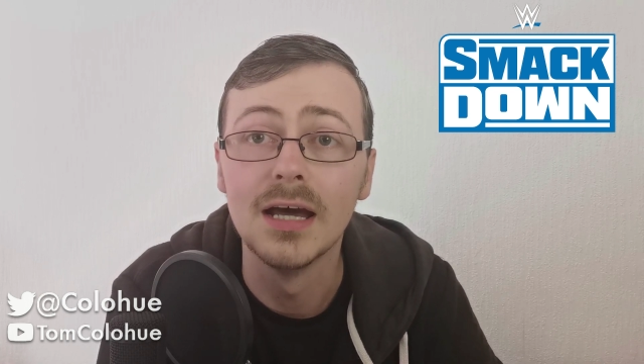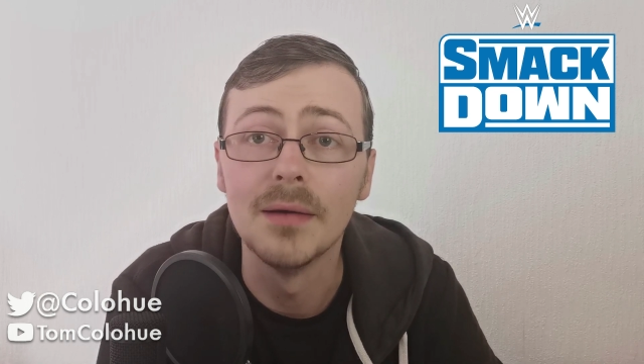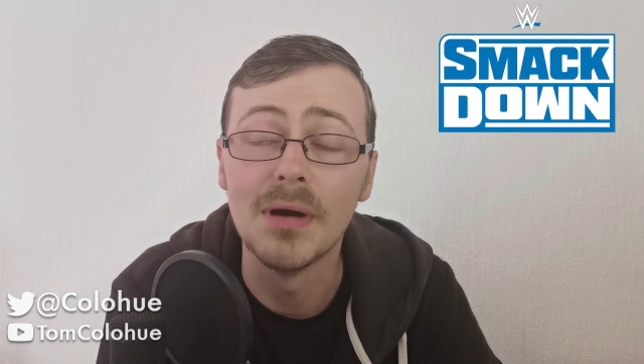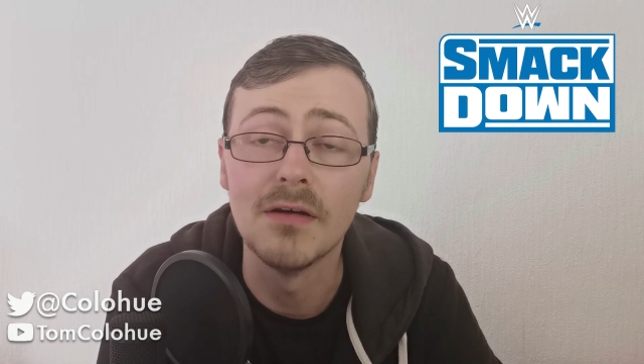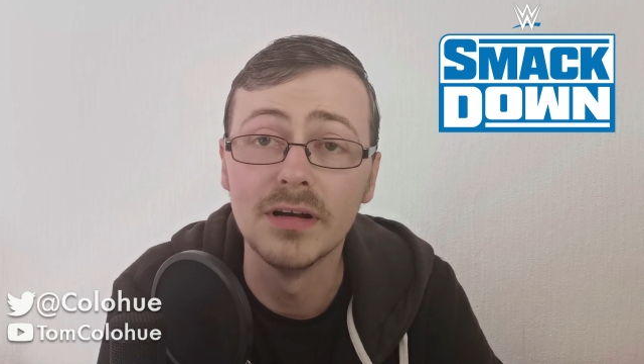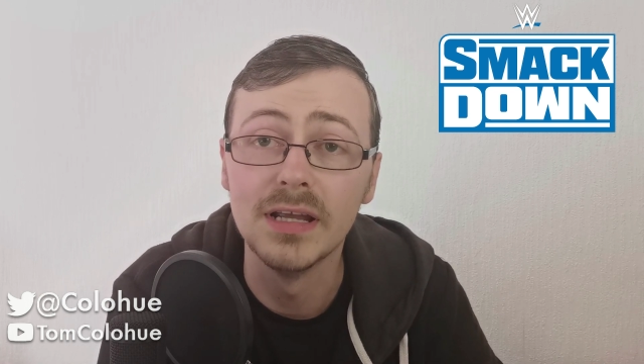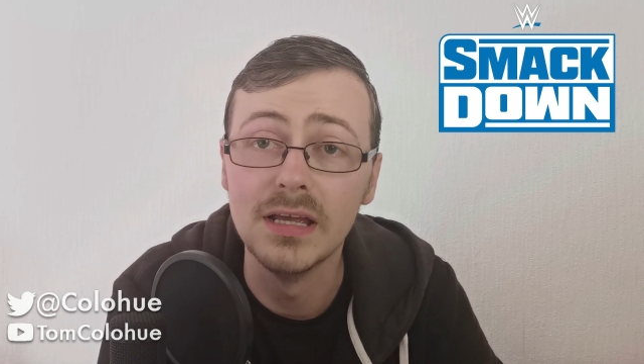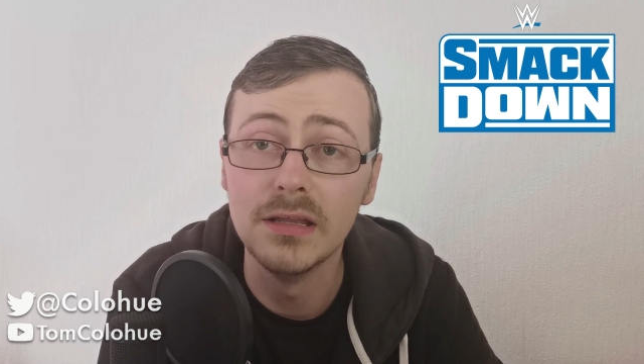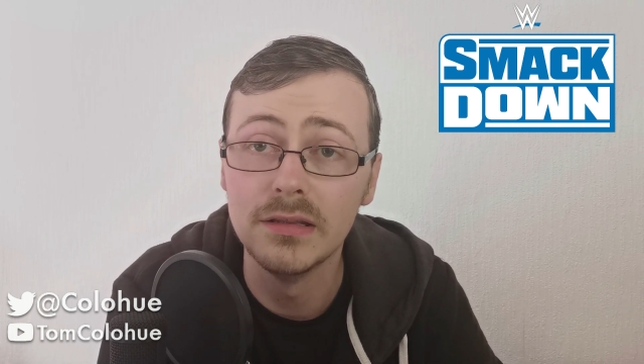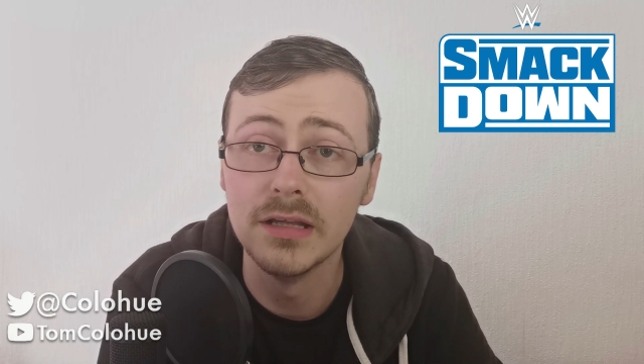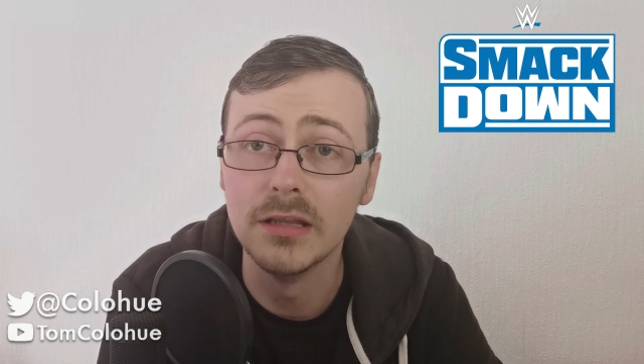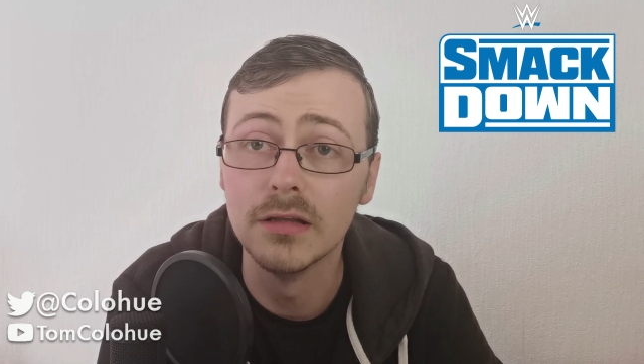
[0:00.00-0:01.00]
Apparently
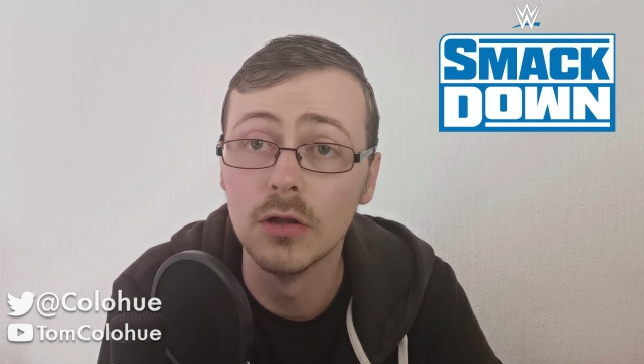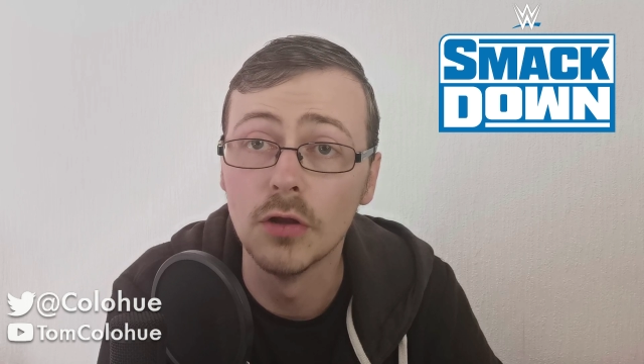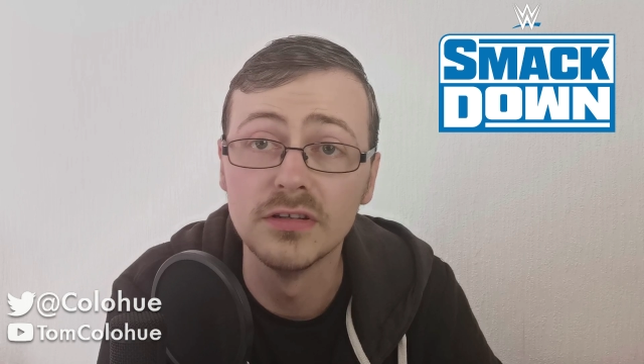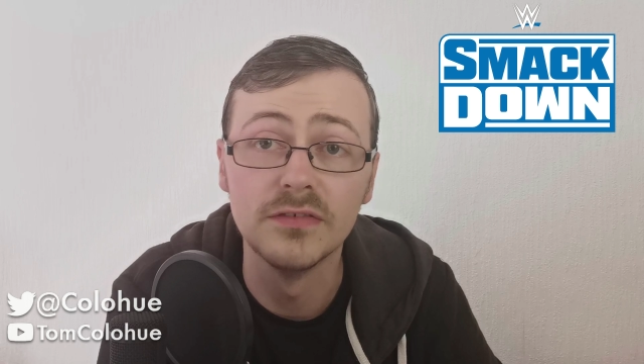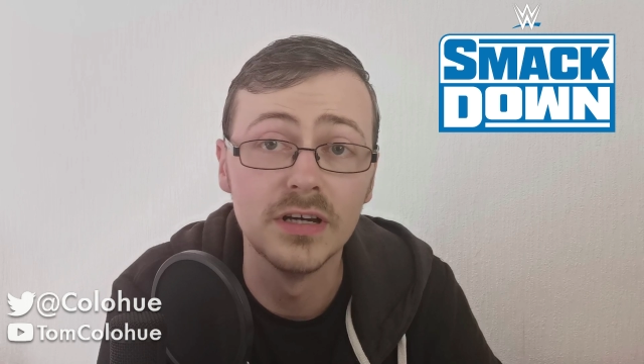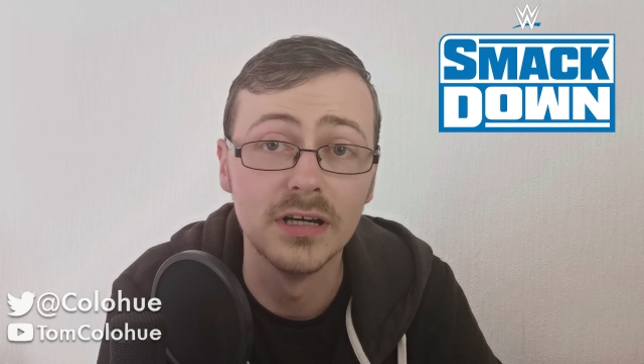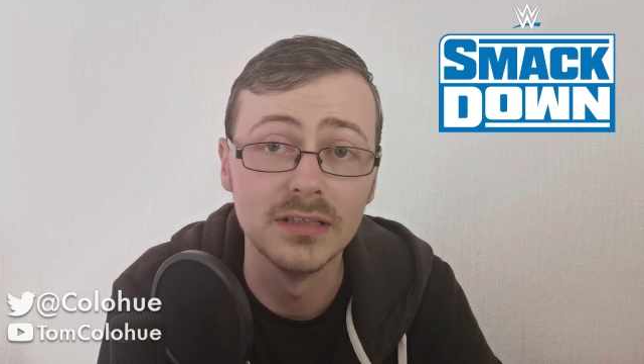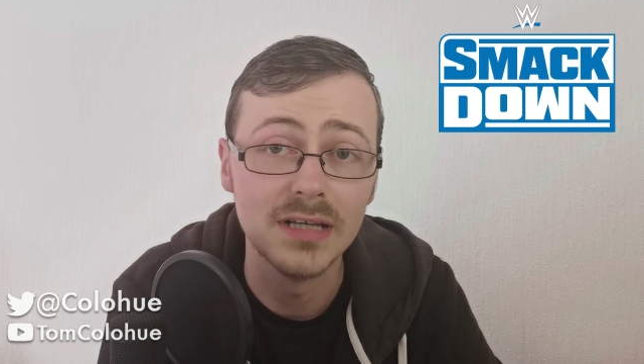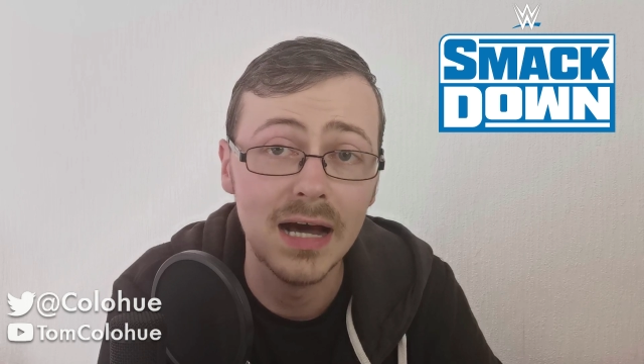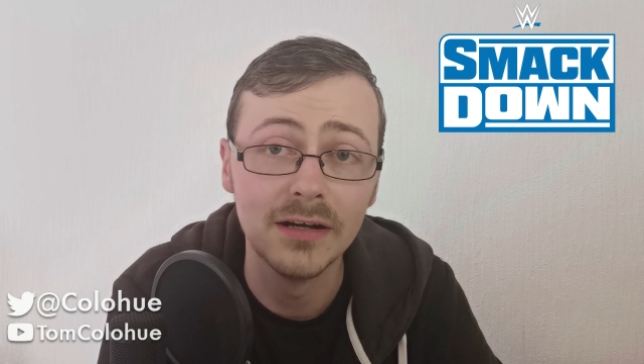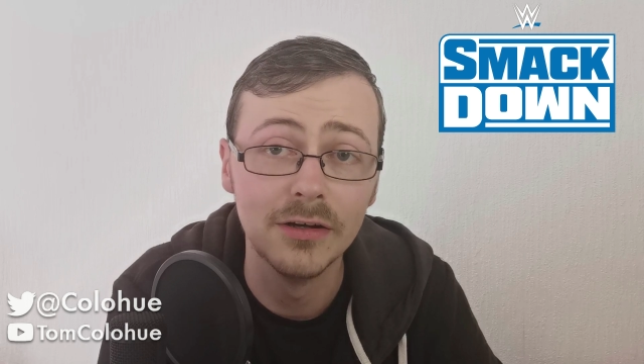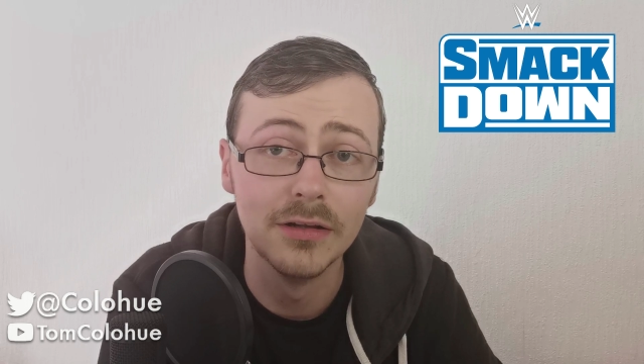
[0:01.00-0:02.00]
he sees a lot of Kurt
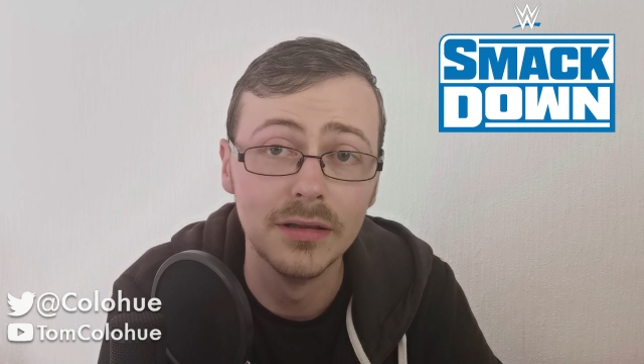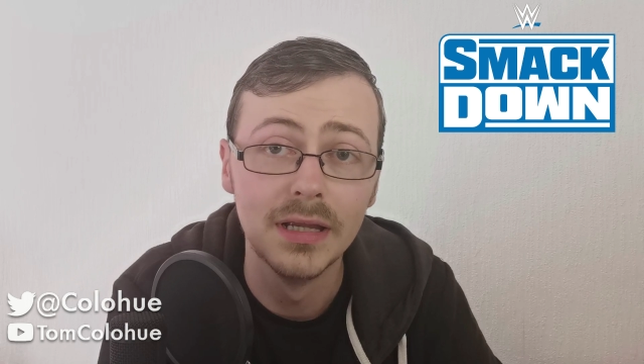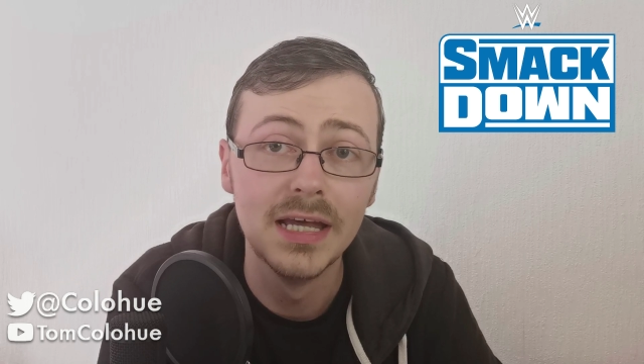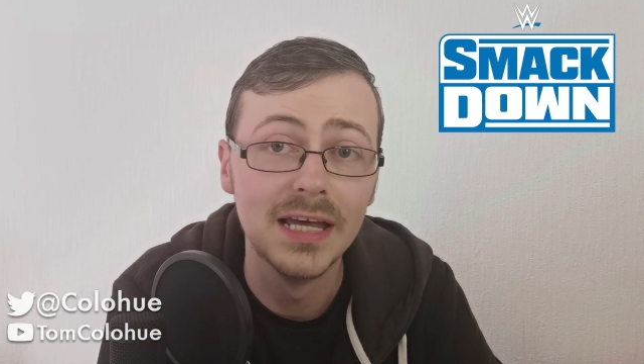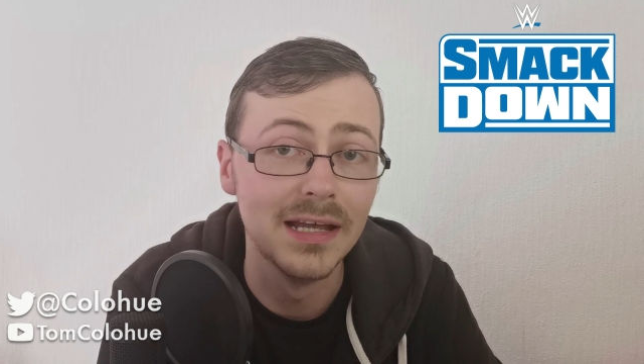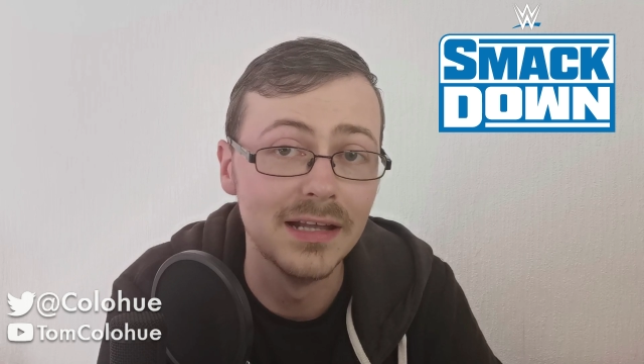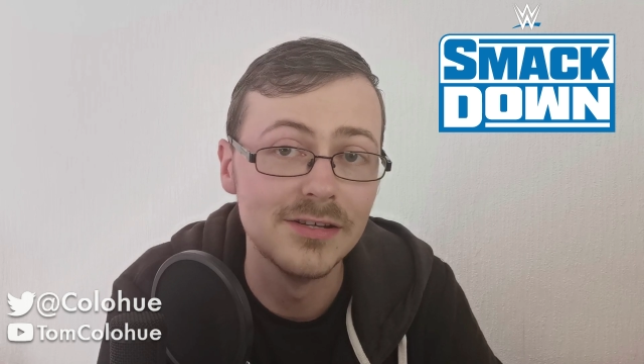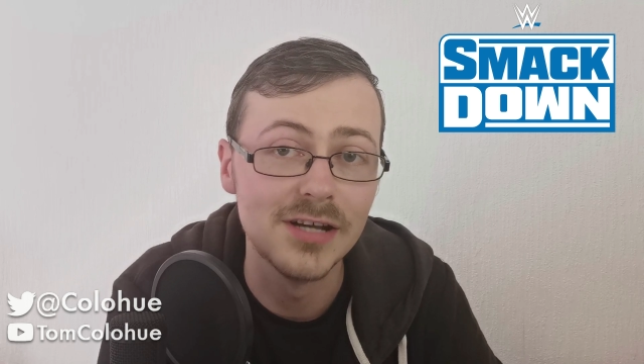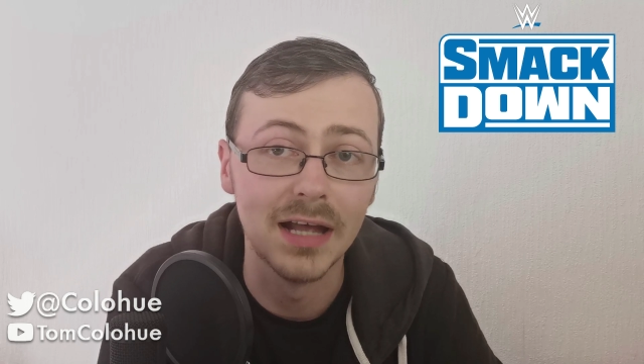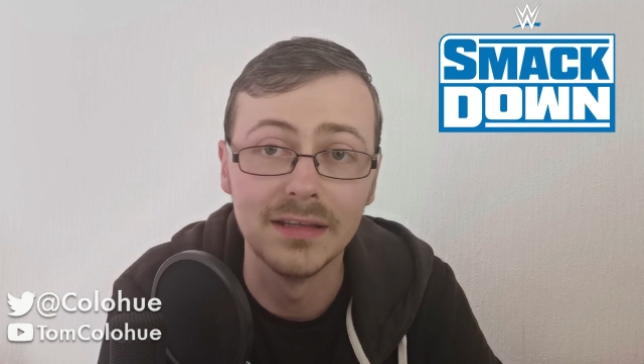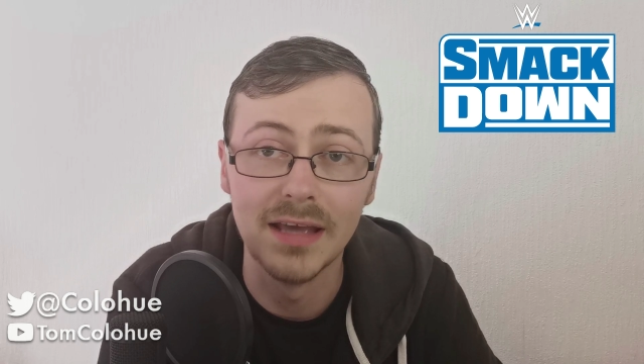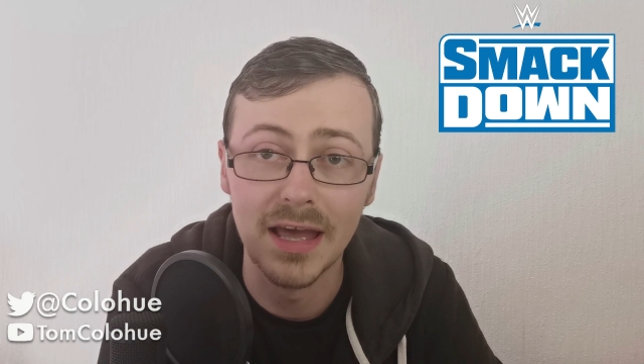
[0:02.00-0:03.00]
Angle in
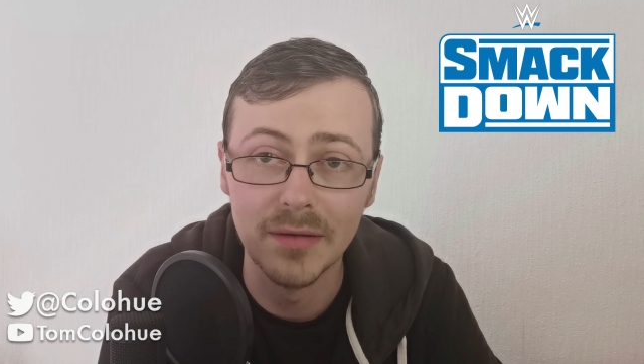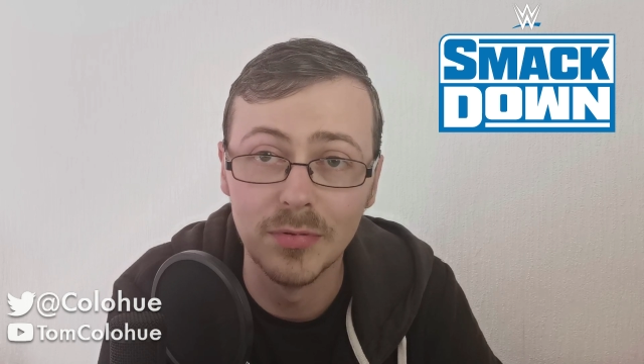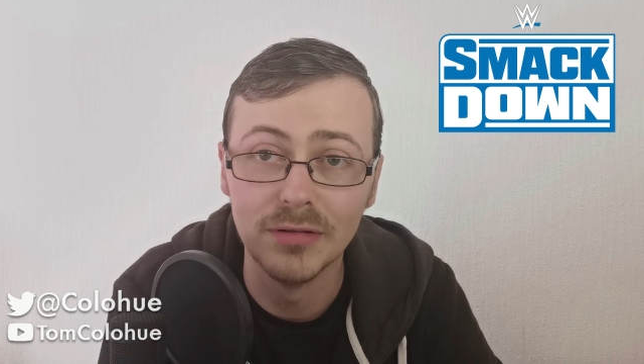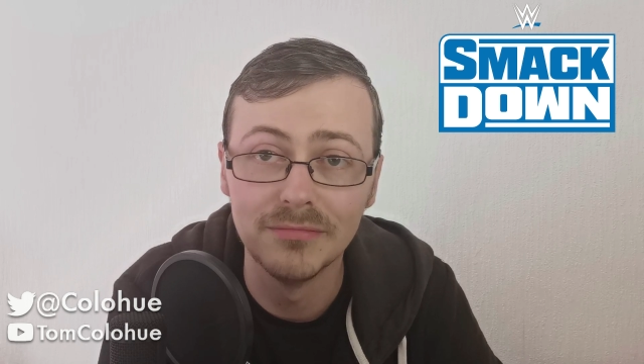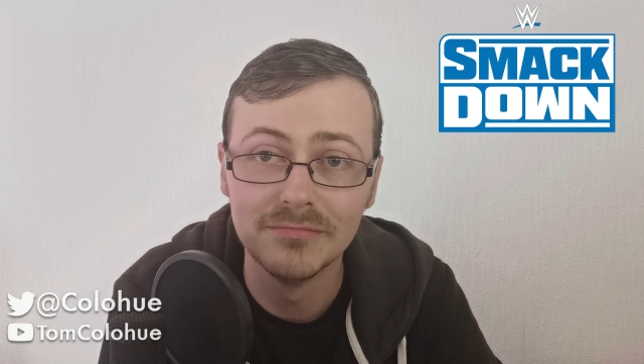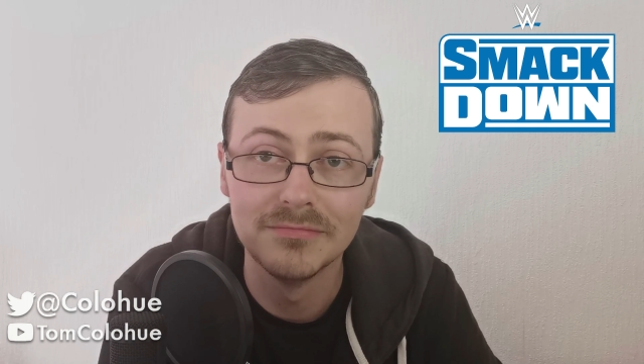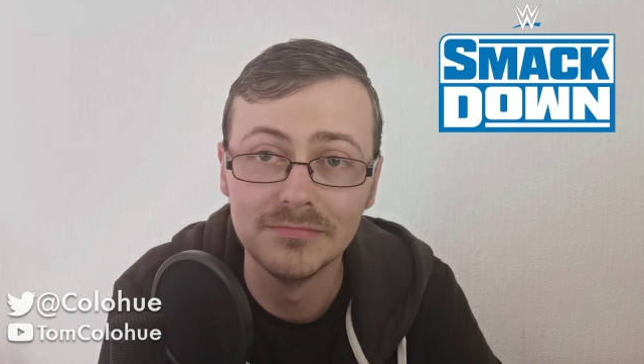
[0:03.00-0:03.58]
Chad Gable.